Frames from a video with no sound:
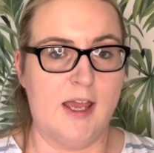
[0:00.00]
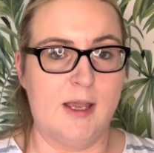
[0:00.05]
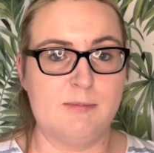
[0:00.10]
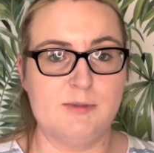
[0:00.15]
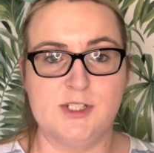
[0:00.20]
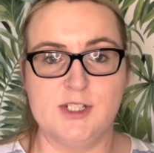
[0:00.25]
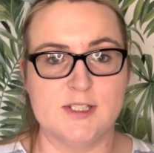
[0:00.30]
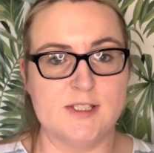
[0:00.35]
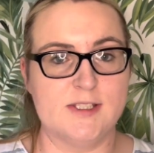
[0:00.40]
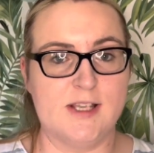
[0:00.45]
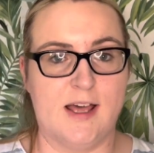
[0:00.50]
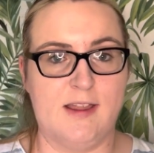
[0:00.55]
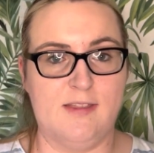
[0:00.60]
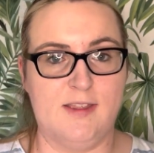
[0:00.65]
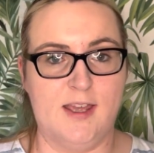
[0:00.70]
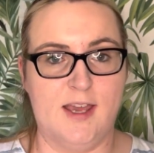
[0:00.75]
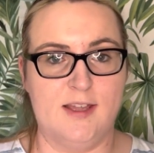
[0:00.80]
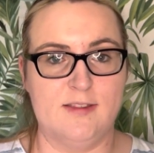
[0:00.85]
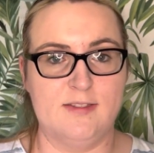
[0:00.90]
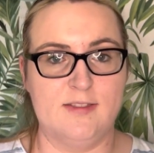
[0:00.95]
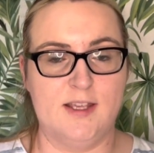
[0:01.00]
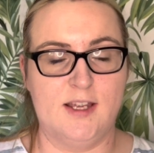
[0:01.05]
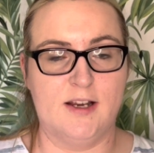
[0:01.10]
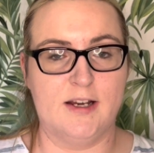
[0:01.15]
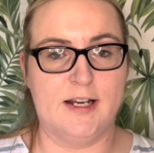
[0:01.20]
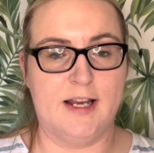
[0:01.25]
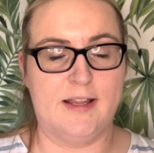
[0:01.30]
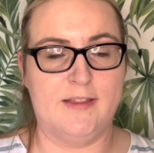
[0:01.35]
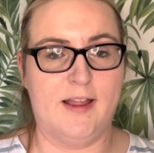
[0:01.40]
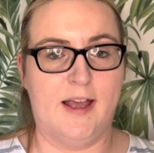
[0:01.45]
just at the end there,
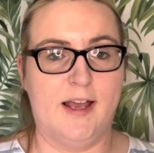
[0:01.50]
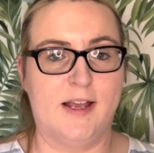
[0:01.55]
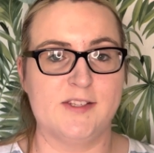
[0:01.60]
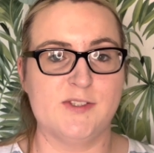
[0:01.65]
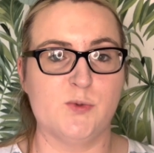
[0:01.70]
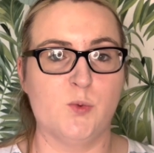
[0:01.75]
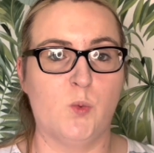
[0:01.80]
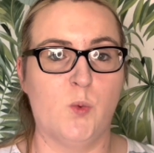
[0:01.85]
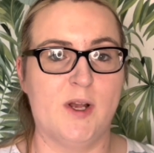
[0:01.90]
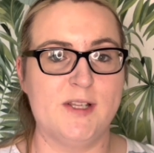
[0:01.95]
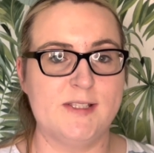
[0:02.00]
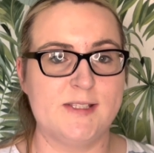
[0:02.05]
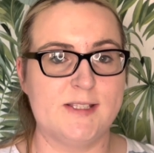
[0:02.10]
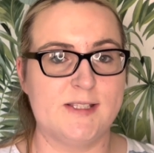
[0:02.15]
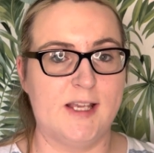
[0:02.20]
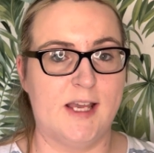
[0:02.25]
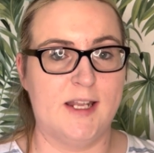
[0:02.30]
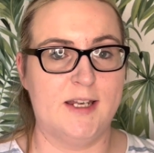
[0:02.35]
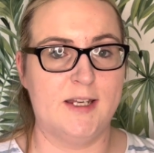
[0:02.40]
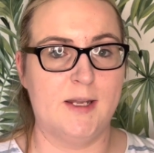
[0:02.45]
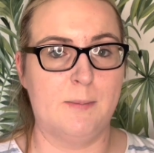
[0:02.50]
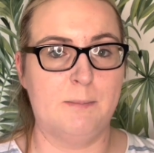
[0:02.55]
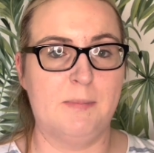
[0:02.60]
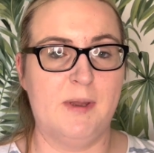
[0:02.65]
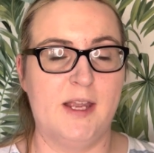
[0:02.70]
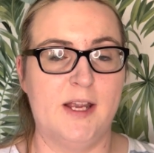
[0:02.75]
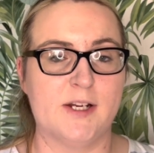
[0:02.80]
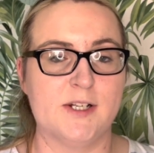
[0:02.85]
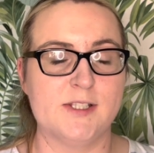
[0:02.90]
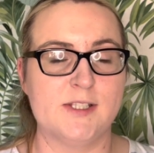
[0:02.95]
and that is 1 sin
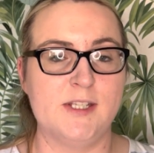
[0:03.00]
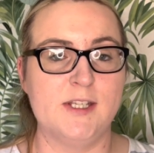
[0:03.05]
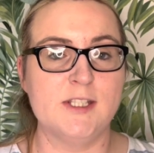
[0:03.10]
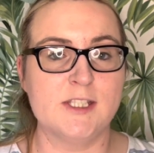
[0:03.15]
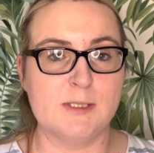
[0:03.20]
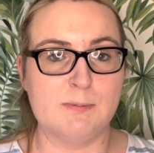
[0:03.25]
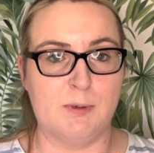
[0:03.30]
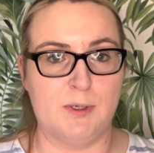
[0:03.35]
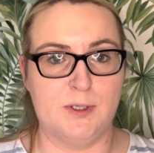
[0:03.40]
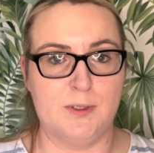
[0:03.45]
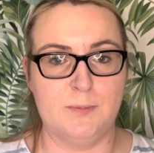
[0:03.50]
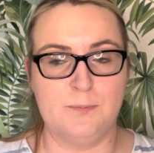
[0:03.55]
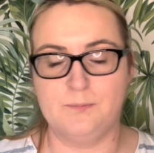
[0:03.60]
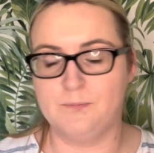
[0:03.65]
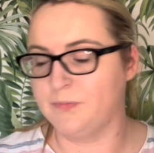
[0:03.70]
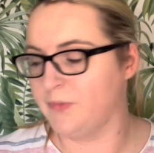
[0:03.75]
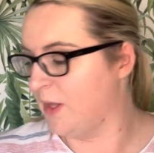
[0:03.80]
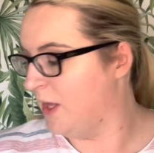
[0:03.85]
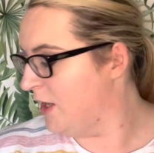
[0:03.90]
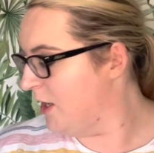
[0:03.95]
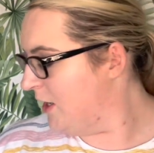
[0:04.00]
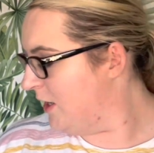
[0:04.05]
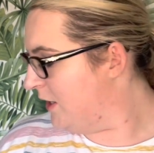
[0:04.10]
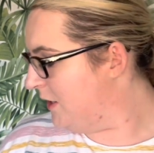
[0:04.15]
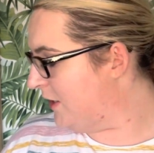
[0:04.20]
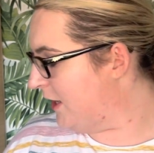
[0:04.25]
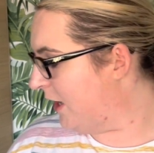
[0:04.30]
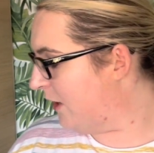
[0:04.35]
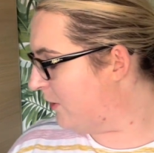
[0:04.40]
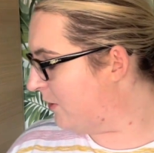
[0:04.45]
per teaspoon.
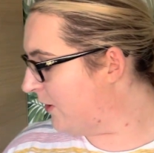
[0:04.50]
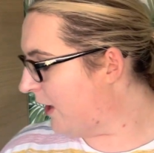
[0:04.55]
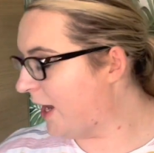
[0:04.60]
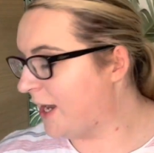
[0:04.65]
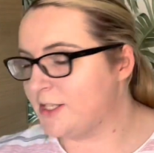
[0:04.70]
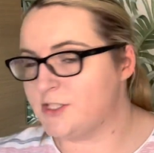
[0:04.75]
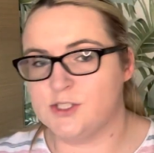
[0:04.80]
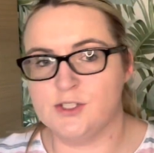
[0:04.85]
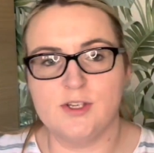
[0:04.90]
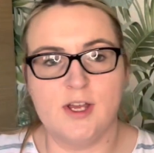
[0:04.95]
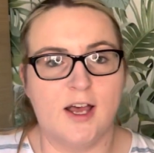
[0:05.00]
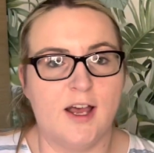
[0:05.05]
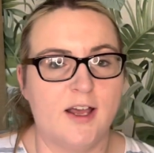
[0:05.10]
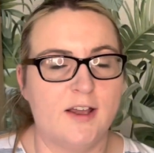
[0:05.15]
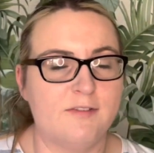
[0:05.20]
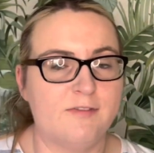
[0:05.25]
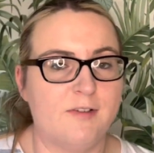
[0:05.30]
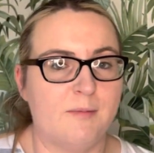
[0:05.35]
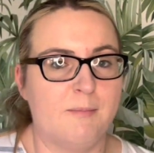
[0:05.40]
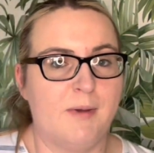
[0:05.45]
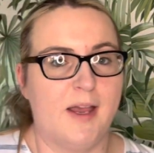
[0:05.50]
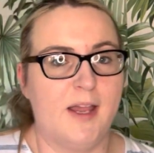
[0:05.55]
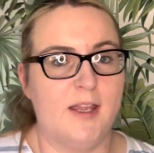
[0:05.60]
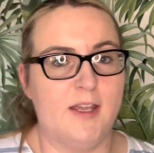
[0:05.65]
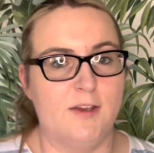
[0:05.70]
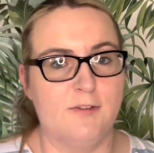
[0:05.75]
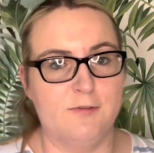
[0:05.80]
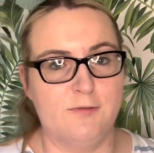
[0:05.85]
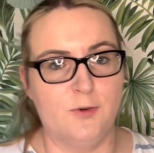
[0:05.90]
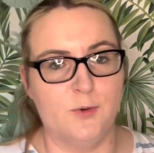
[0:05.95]
Now I do have
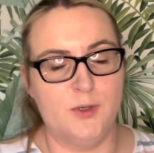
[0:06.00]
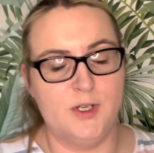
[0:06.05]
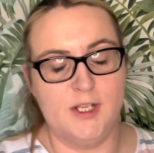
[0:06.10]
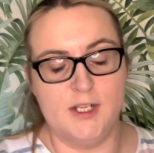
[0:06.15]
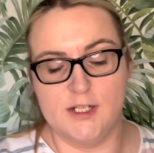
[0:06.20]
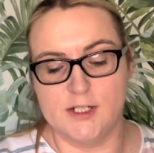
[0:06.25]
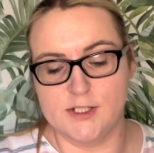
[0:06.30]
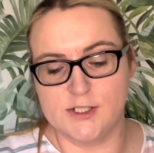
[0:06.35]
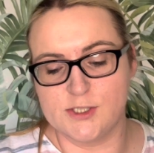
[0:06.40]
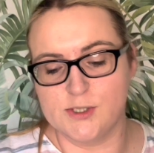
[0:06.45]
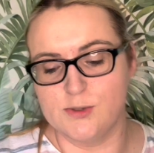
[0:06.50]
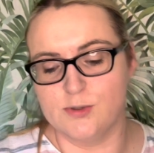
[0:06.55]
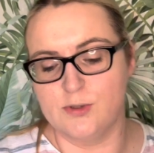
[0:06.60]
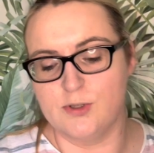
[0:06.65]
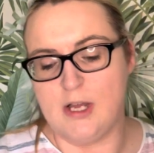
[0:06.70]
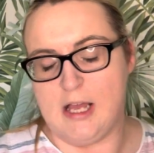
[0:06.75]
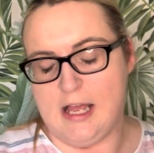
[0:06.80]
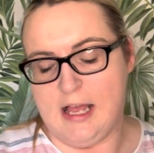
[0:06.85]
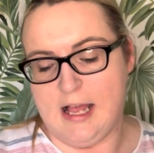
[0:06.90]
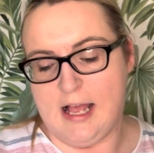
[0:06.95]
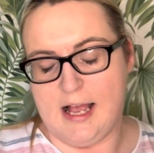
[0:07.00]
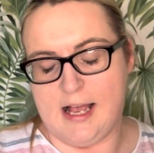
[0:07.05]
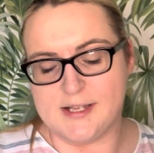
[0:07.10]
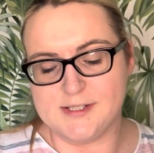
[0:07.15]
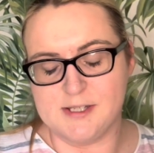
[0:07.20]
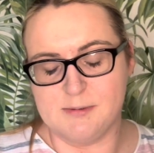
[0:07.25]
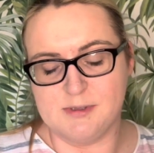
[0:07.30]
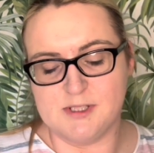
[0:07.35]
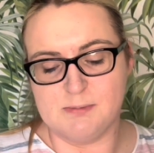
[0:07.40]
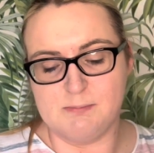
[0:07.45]
my phone here, so as
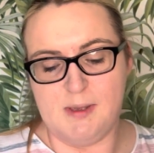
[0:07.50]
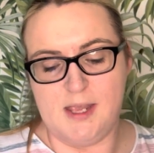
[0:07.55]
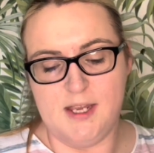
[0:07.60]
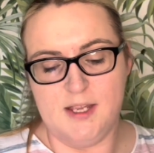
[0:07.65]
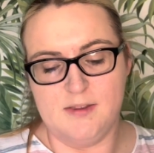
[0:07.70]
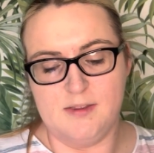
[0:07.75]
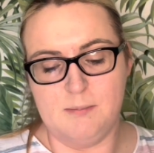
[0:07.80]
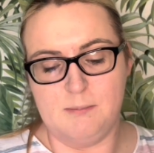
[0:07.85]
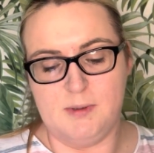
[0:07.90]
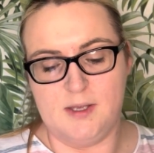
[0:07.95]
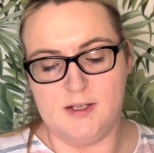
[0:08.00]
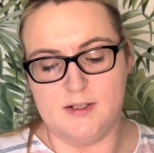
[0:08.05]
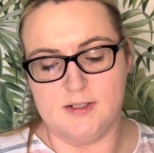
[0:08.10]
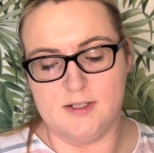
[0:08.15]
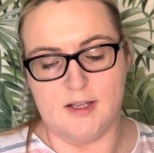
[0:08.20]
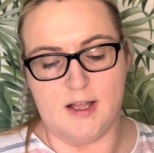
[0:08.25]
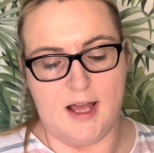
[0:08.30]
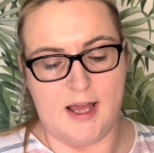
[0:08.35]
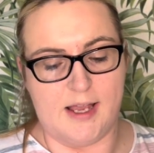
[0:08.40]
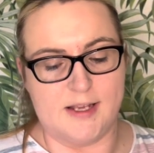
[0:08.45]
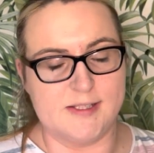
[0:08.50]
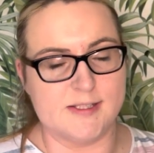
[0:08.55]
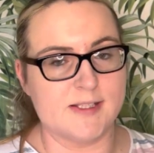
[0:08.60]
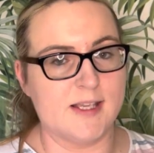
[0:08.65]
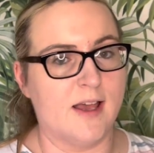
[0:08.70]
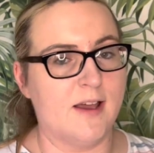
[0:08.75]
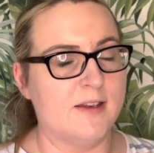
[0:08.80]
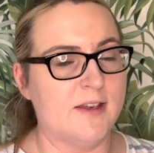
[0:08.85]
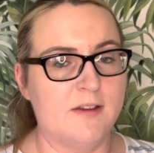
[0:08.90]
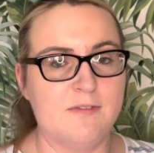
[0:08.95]
I was making the meal I
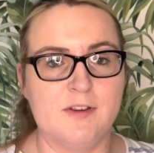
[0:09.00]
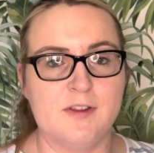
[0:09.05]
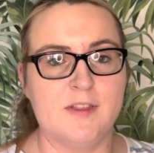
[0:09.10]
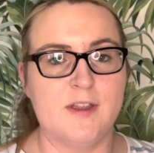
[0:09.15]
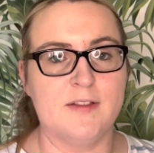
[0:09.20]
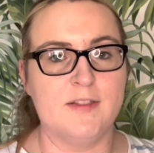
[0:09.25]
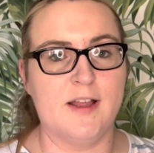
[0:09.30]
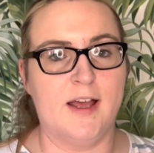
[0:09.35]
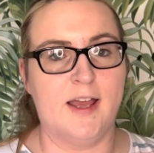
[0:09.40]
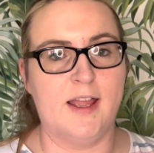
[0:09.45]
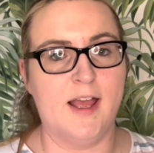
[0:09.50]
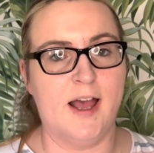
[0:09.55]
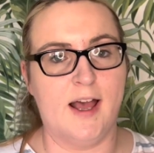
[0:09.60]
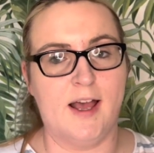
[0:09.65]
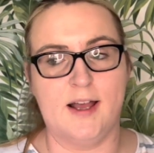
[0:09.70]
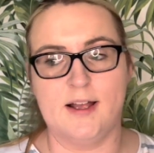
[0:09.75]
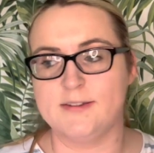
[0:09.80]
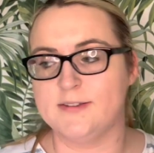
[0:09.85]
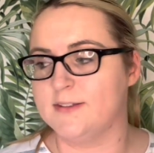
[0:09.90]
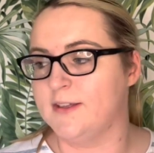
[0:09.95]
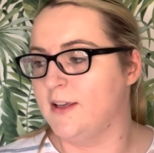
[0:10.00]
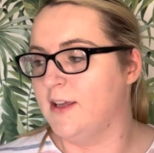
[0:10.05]
scanned everything that I had